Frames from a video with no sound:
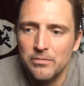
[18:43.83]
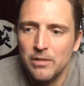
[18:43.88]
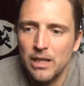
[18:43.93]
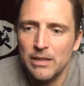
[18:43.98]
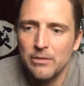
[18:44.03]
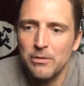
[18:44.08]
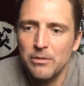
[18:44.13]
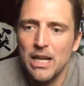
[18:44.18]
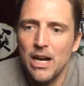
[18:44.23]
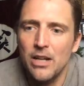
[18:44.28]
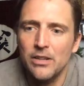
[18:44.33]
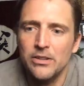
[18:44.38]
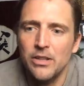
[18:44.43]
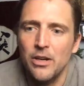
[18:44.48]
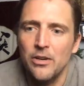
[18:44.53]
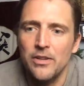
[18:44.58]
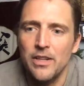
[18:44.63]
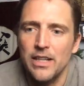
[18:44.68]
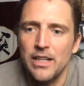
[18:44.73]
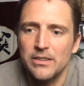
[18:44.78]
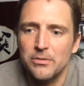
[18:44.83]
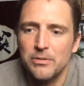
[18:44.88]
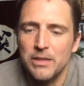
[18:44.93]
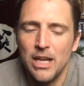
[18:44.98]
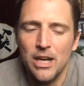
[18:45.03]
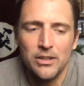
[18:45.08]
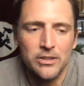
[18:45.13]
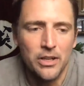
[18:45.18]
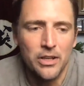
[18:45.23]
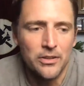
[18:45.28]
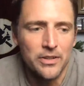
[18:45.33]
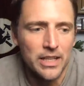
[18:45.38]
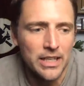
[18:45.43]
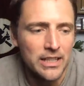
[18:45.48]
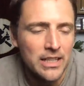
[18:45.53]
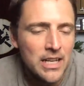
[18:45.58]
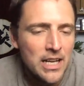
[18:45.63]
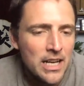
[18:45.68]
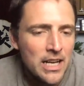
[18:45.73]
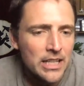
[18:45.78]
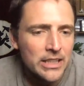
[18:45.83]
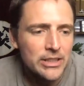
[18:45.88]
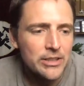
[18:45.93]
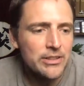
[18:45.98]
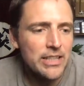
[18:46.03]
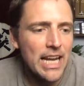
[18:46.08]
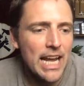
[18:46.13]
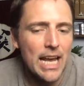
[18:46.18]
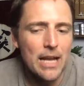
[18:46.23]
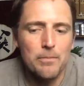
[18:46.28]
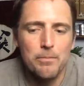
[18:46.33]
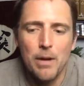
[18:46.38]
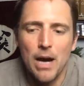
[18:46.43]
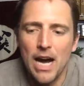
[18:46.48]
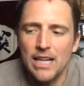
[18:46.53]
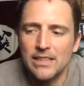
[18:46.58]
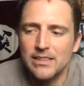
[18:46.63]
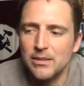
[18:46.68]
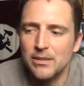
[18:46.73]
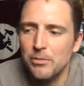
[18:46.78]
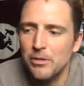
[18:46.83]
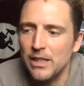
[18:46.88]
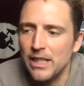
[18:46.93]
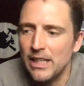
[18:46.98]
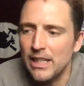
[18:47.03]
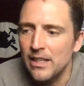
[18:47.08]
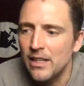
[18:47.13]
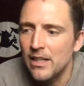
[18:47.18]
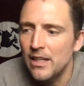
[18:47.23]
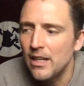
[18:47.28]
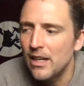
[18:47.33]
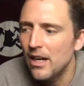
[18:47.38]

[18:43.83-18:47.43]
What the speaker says: Like we all know this. We all know that you can't possibly